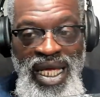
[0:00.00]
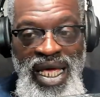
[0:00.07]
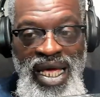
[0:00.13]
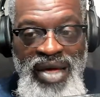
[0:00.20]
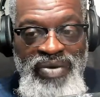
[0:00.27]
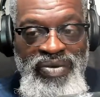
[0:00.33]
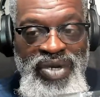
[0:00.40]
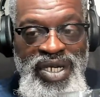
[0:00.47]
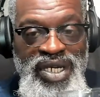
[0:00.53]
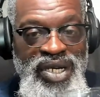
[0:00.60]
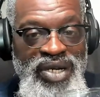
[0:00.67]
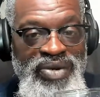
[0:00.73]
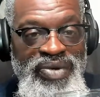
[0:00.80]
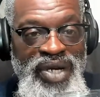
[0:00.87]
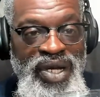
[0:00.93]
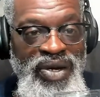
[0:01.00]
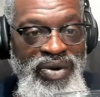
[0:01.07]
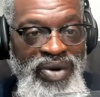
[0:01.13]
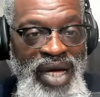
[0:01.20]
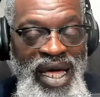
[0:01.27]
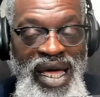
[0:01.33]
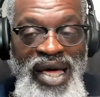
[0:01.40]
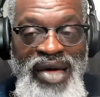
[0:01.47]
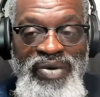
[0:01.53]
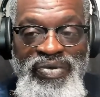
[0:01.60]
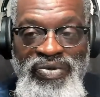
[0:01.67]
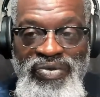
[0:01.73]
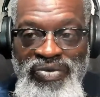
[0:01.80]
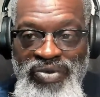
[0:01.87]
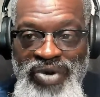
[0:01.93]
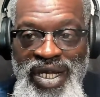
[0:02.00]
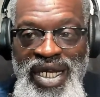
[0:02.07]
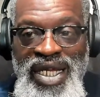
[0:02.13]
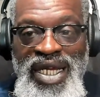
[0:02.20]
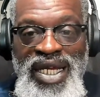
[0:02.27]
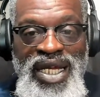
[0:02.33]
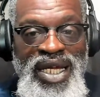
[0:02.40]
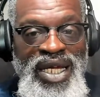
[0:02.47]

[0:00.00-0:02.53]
I really don't know. I really